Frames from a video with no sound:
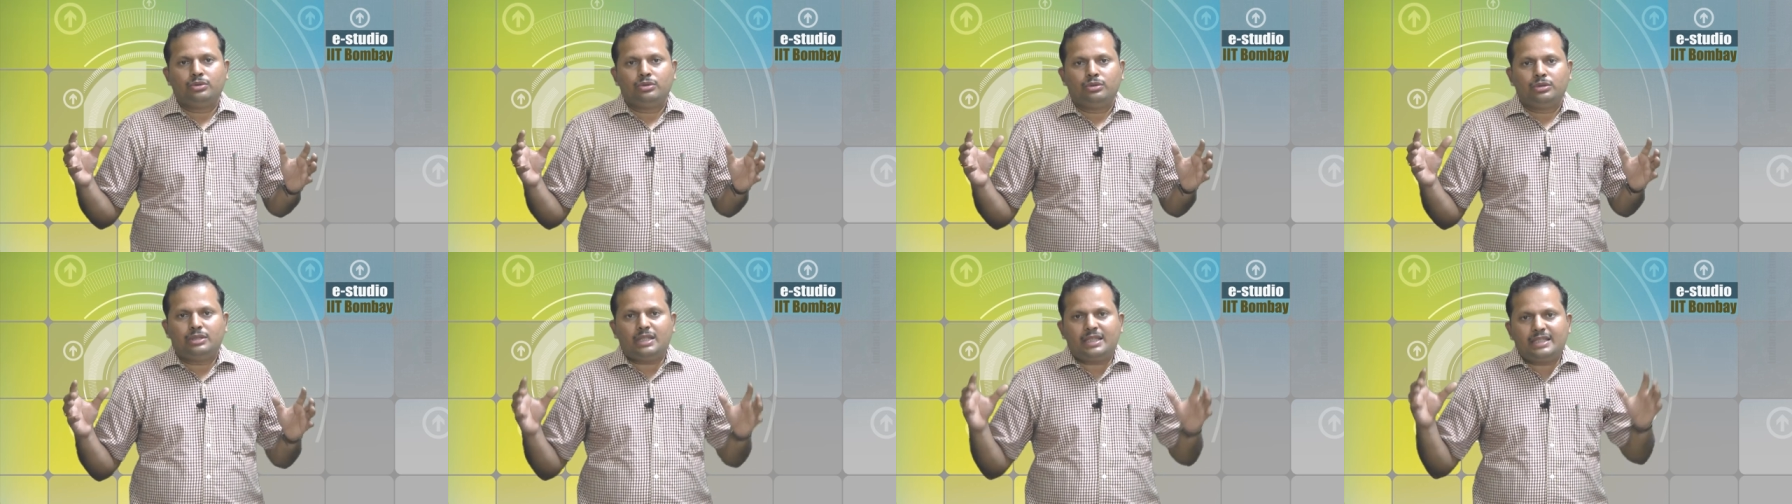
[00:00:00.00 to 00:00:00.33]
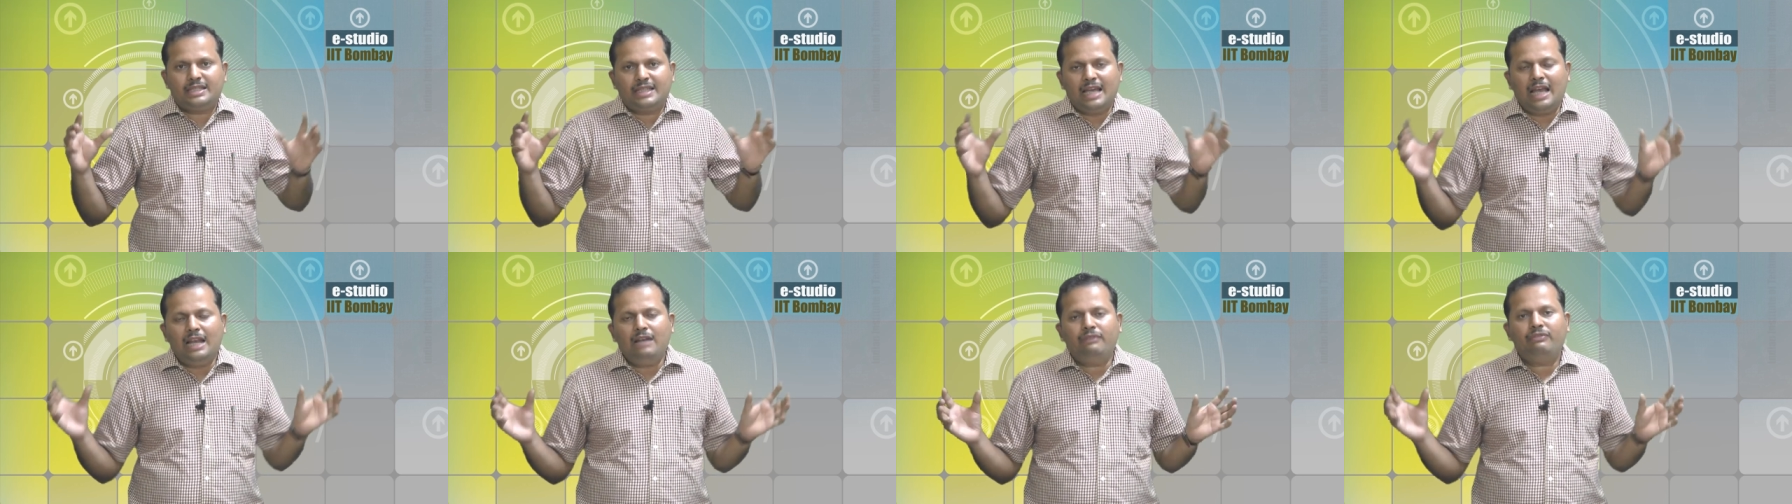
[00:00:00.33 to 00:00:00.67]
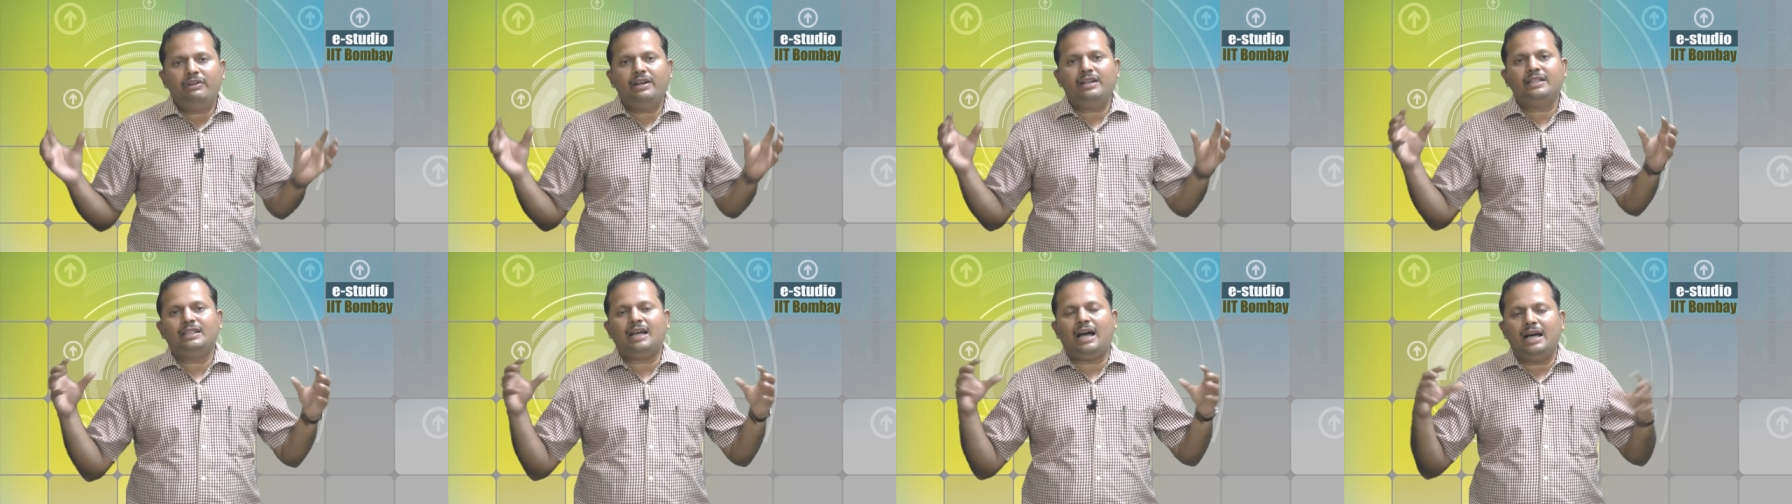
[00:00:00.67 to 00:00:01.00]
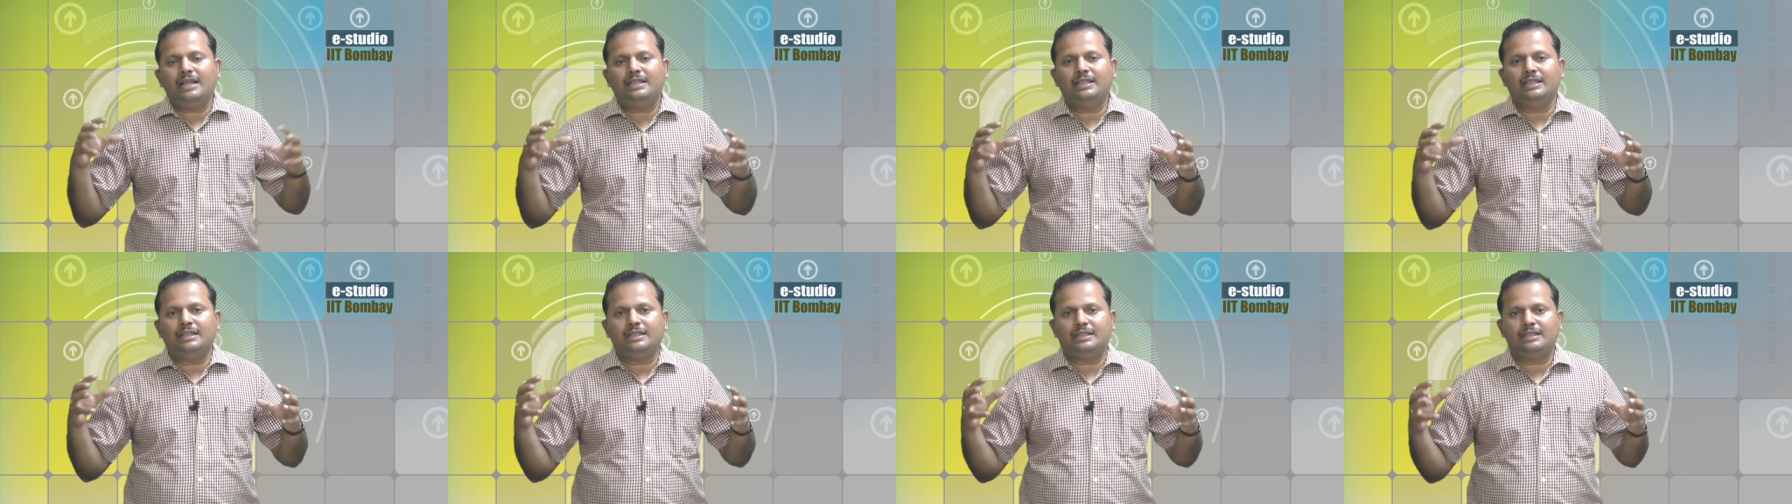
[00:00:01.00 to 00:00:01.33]
The self and the
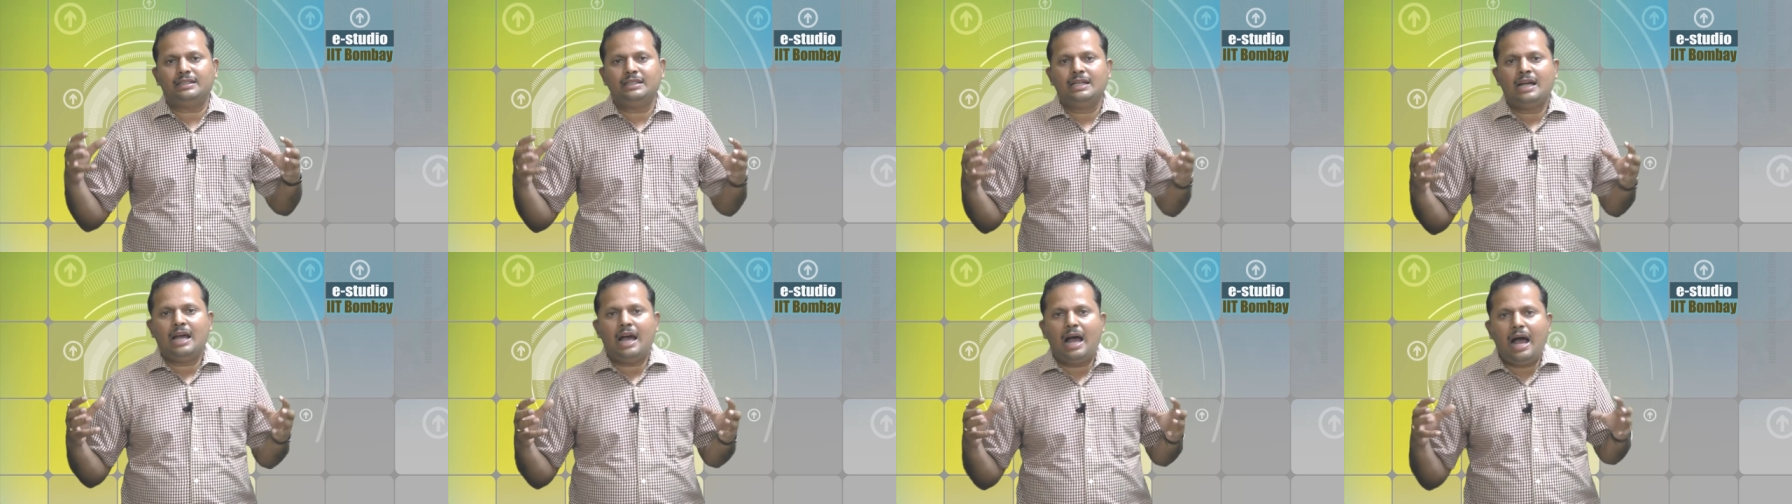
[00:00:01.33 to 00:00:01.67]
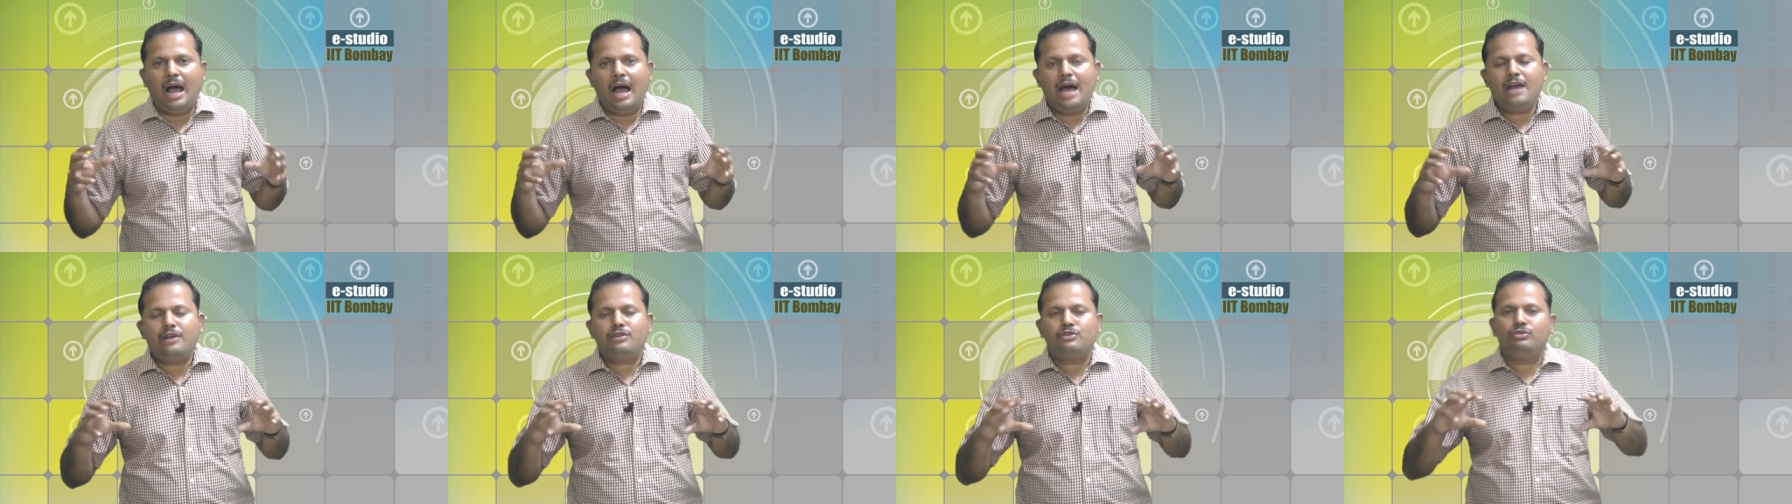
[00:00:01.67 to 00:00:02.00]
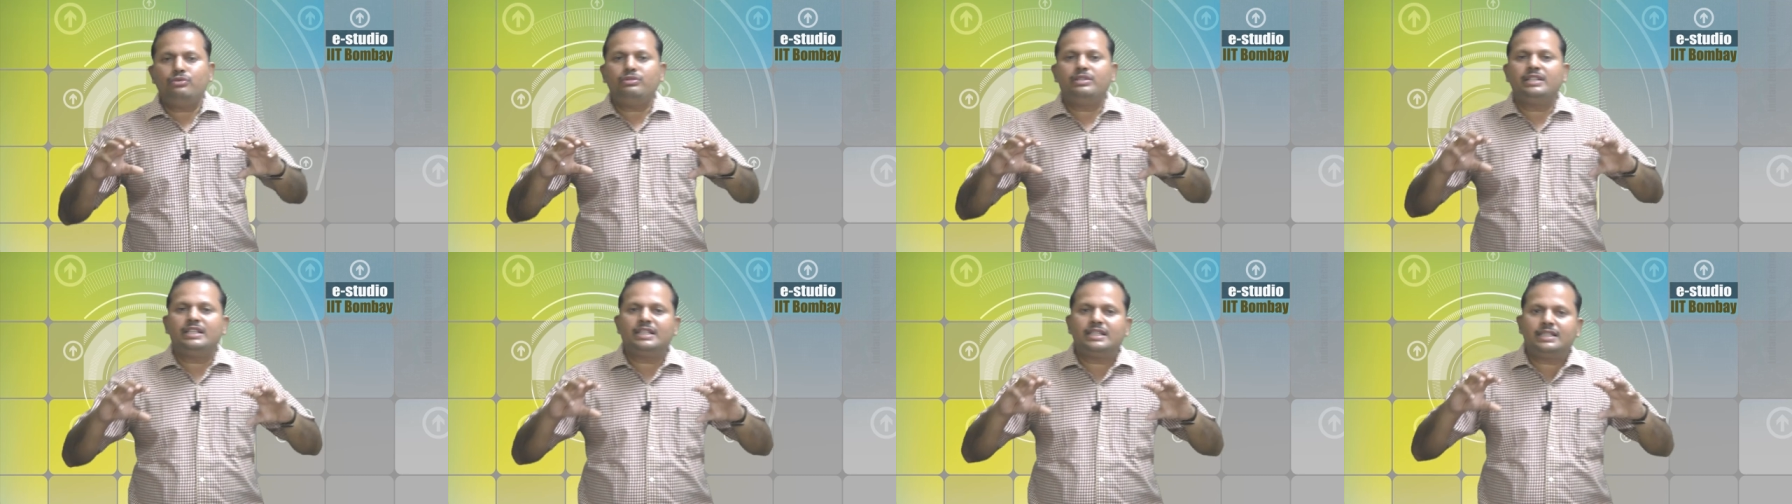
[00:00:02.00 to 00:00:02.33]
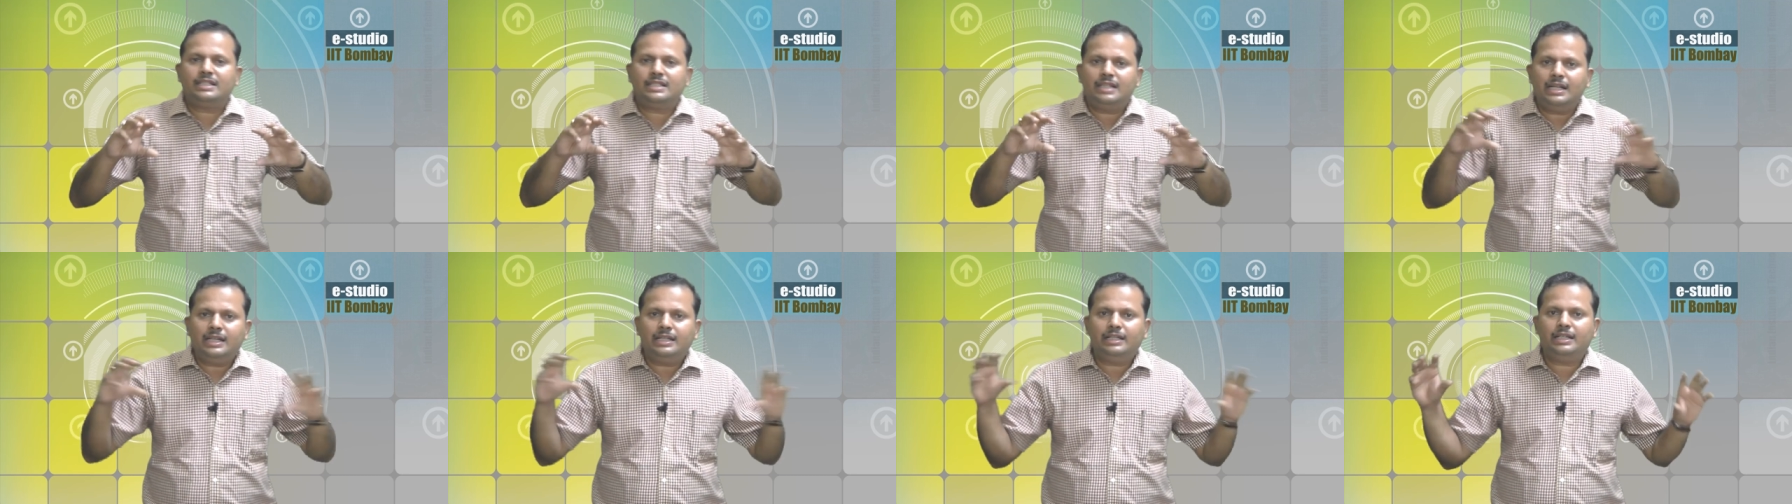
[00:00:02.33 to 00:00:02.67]
other are two
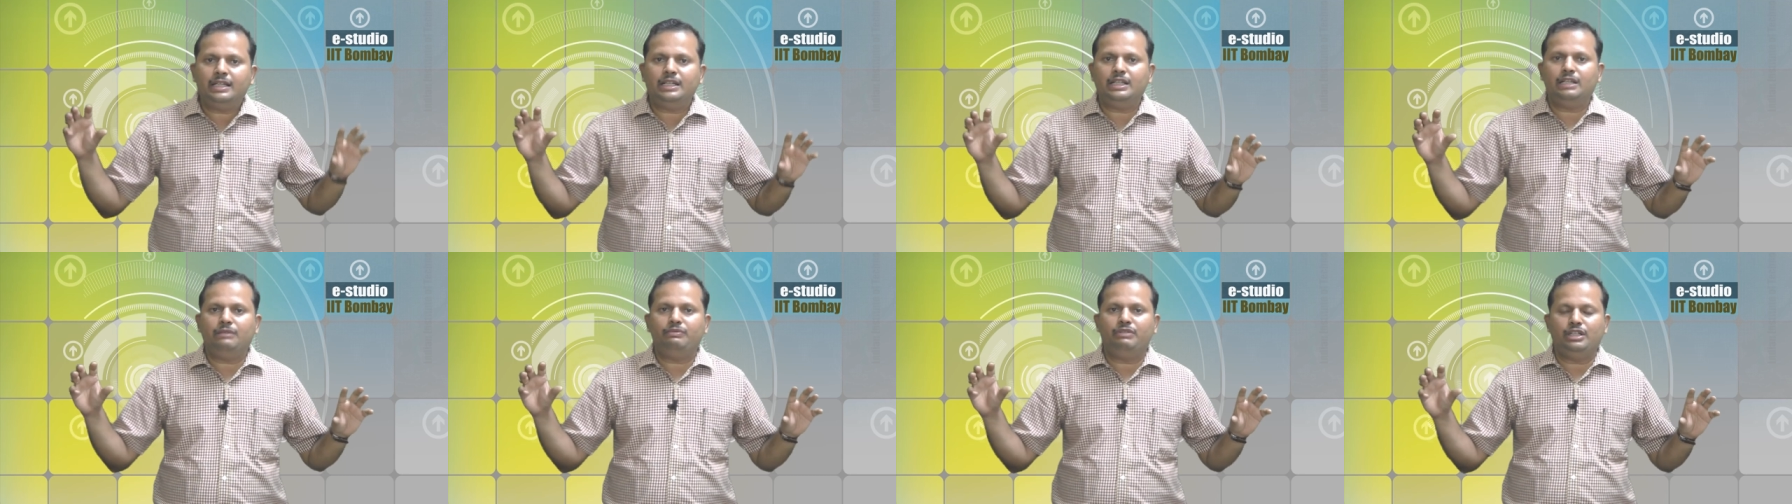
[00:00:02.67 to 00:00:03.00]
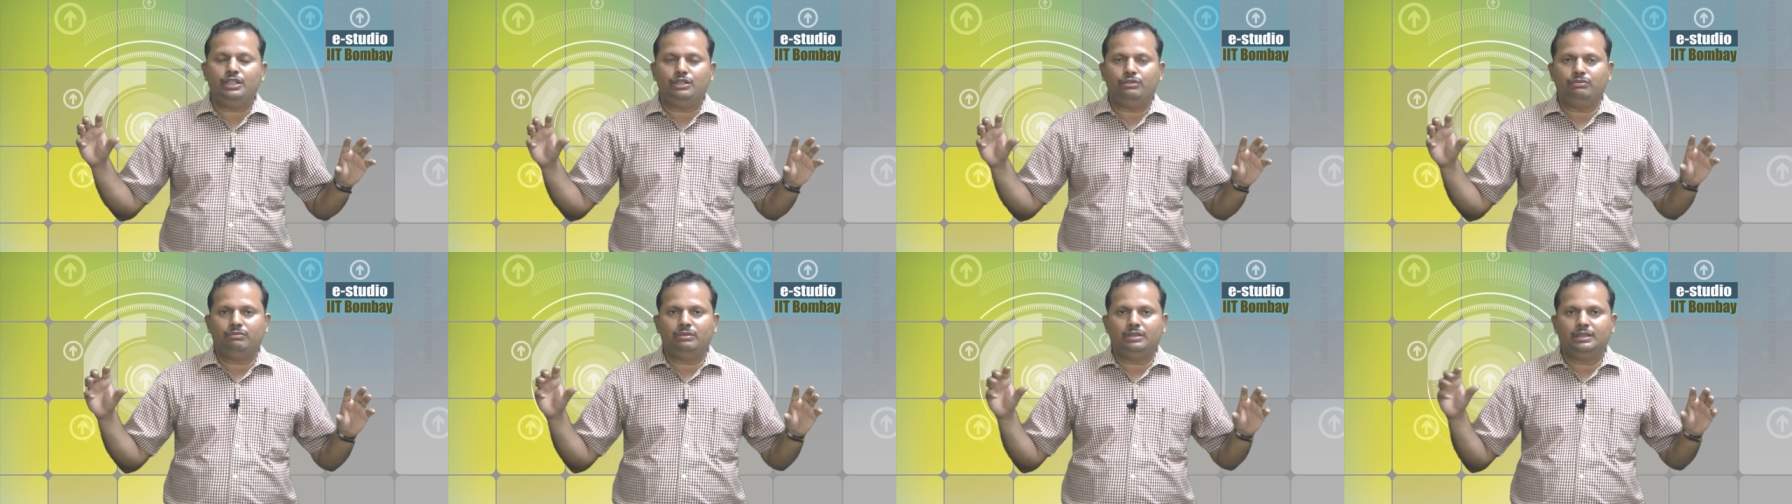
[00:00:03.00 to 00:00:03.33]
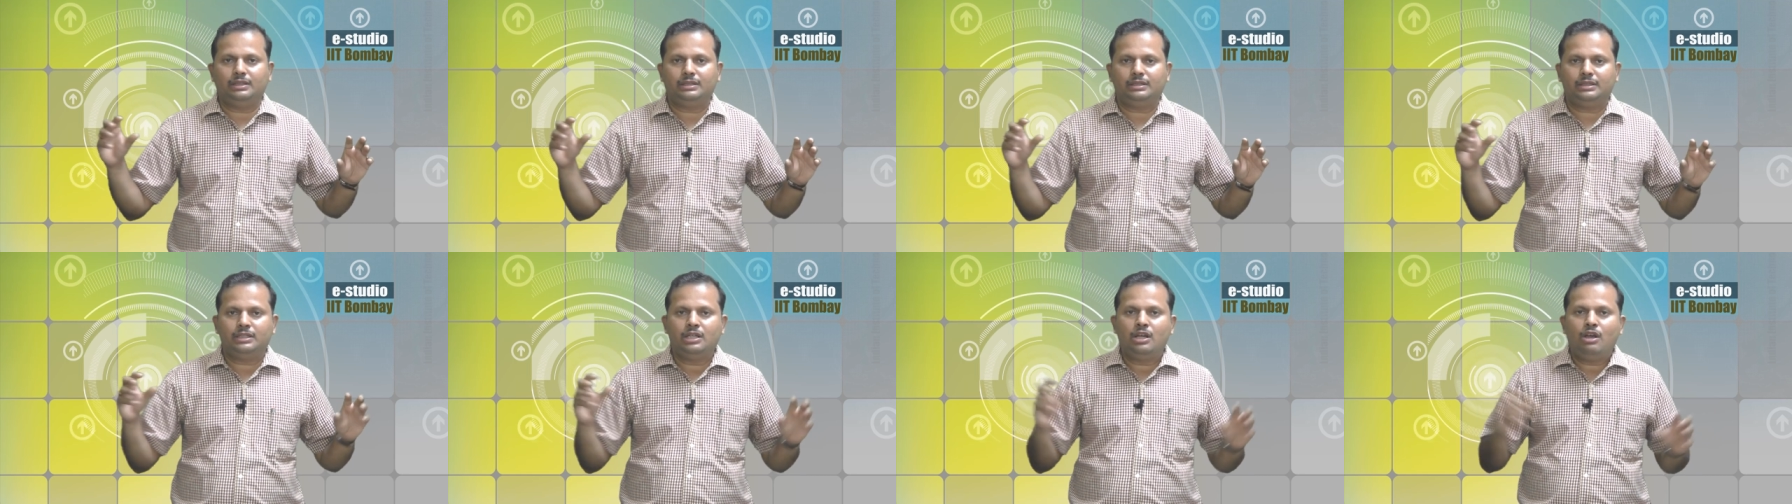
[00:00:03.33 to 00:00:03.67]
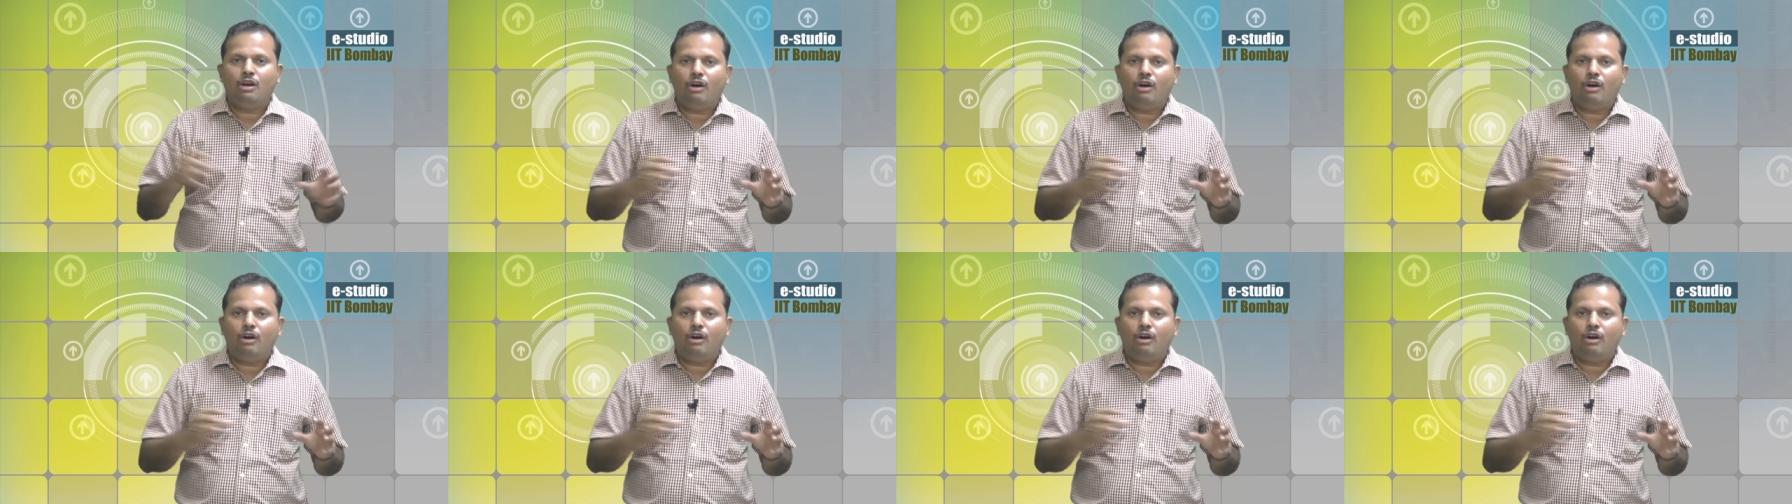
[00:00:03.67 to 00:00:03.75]
distinct individuals